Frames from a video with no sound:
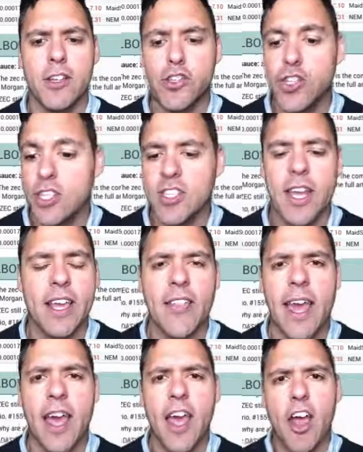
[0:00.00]
Just like
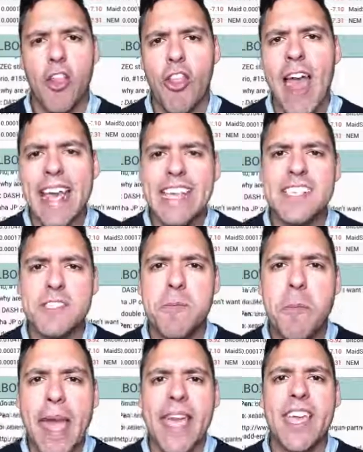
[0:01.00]
that. That is
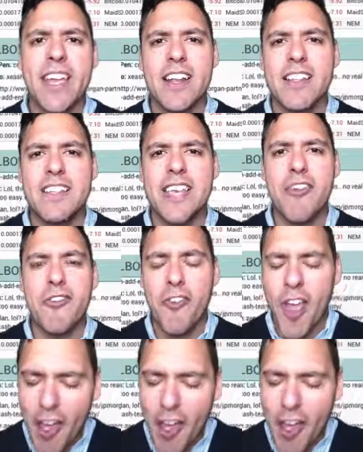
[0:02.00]
speculative